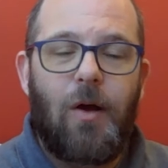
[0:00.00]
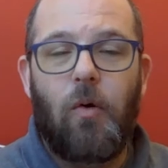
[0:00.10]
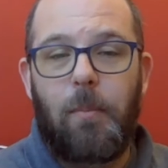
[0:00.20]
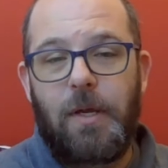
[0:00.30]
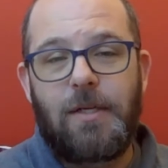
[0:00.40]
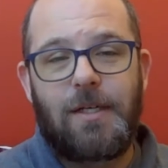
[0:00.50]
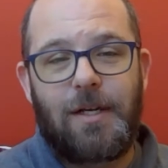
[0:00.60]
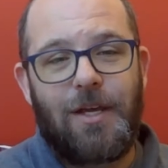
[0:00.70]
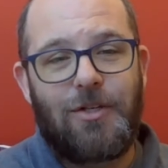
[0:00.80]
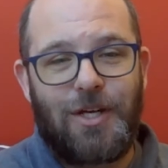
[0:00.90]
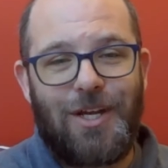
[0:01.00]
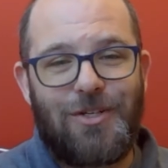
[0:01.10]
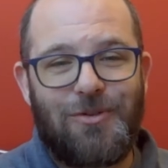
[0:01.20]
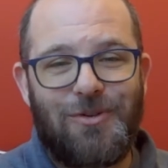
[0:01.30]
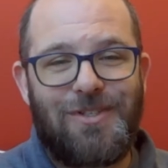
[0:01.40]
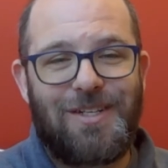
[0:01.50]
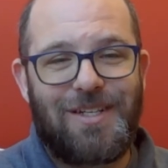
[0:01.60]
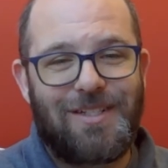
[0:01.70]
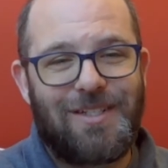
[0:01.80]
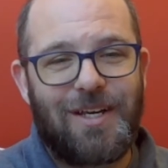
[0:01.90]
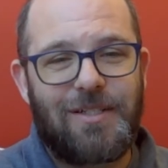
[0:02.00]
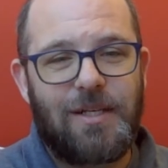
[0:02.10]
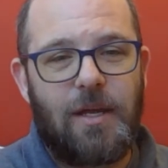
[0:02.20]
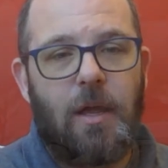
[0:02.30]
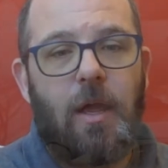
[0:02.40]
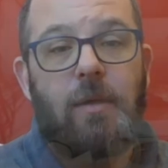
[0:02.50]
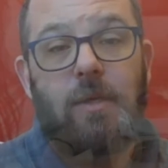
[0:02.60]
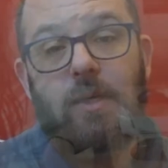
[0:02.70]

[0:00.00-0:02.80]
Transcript: or Basic Educational Statistics. This